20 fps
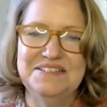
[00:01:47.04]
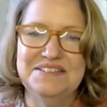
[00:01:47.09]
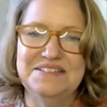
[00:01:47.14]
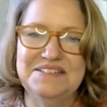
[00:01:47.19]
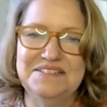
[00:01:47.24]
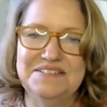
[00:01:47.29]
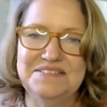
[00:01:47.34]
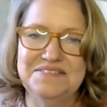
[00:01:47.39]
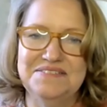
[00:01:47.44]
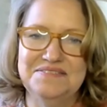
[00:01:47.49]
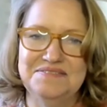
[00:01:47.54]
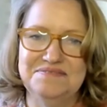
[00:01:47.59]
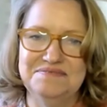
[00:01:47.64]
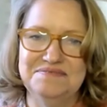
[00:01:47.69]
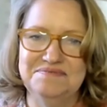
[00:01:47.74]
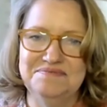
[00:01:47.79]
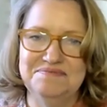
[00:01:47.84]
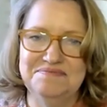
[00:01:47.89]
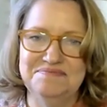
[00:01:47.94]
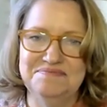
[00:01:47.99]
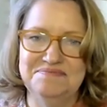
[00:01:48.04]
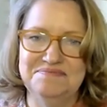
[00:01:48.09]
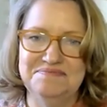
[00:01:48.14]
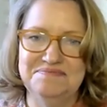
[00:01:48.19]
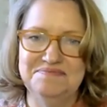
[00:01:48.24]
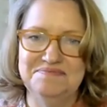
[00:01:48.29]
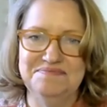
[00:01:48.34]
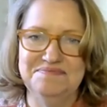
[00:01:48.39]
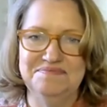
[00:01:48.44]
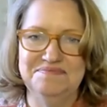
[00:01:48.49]

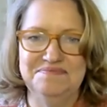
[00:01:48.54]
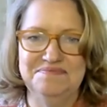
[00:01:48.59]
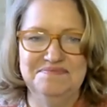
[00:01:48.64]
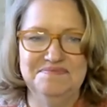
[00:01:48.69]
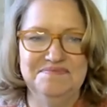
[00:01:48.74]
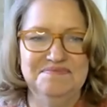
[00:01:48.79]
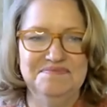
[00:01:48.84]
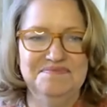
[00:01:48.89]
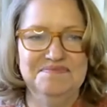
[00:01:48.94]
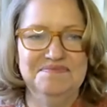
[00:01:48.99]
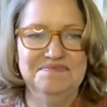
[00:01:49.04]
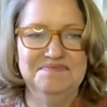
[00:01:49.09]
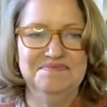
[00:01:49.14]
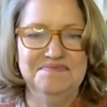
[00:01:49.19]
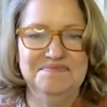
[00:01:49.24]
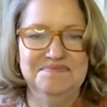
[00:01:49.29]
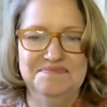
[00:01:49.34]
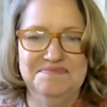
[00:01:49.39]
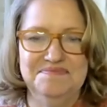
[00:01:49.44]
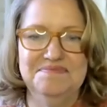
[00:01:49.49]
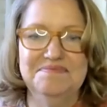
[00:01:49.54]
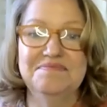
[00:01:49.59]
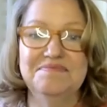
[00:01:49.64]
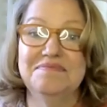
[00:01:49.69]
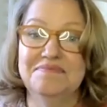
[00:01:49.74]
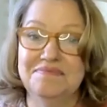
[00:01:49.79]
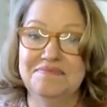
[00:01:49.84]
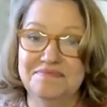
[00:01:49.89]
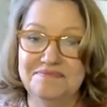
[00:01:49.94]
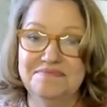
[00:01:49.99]

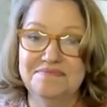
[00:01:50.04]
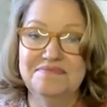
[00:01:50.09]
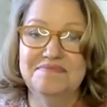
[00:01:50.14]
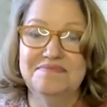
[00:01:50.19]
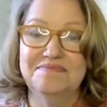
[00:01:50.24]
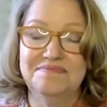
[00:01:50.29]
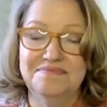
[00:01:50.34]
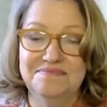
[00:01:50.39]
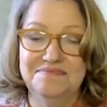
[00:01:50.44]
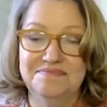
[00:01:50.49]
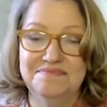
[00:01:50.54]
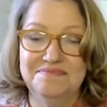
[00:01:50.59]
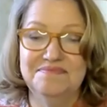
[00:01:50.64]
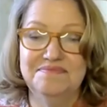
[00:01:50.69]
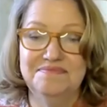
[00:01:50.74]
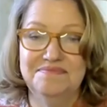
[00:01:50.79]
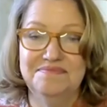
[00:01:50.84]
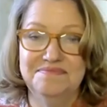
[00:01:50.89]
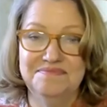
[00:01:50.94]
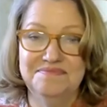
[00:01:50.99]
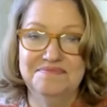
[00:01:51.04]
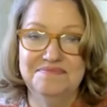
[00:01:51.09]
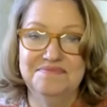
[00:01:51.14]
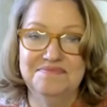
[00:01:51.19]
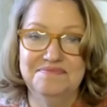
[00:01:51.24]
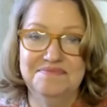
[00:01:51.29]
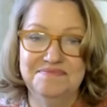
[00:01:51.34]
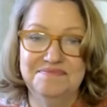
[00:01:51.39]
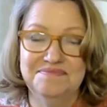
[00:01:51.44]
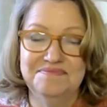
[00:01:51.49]

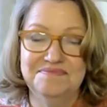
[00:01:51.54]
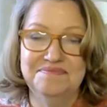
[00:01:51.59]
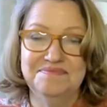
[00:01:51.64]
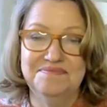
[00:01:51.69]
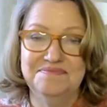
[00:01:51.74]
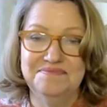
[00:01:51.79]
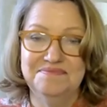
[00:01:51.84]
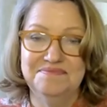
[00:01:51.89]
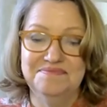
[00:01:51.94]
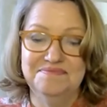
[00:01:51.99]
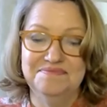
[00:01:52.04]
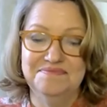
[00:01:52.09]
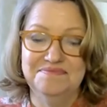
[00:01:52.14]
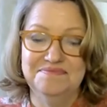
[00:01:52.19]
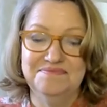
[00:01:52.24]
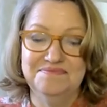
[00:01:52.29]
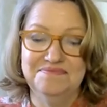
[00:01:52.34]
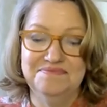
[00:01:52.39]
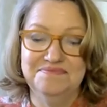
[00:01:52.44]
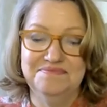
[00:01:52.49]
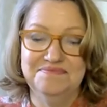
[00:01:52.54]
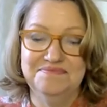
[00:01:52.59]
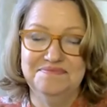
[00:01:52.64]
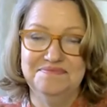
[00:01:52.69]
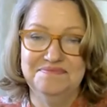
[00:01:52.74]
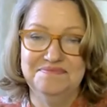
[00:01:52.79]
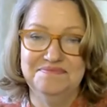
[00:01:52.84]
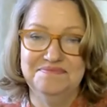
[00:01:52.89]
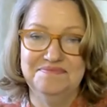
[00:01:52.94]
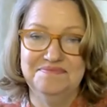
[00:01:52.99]

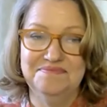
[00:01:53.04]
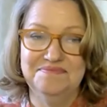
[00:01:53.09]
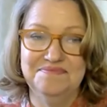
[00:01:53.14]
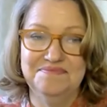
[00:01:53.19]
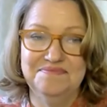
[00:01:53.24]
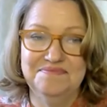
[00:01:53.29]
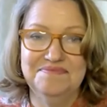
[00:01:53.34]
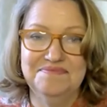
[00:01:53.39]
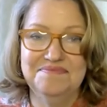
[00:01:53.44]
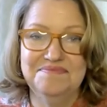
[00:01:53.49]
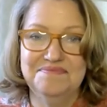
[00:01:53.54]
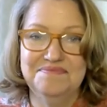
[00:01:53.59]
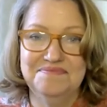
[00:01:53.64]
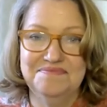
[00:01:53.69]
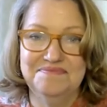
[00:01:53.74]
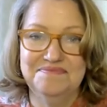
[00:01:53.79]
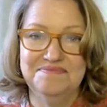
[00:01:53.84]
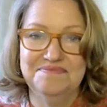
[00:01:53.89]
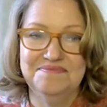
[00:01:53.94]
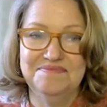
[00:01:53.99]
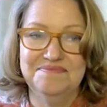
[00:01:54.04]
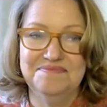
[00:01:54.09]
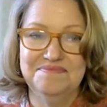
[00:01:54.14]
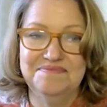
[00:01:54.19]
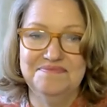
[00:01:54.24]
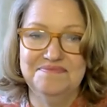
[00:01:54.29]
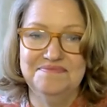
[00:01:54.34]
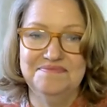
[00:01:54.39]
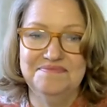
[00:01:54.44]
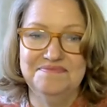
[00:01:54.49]

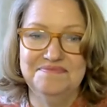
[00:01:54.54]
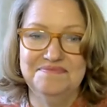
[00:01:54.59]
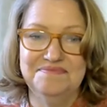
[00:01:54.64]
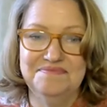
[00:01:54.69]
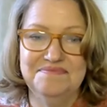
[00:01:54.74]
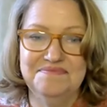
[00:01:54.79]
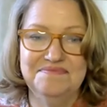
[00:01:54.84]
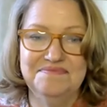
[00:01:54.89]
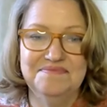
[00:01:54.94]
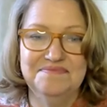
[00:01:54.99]
No words are spoken by the person on screen.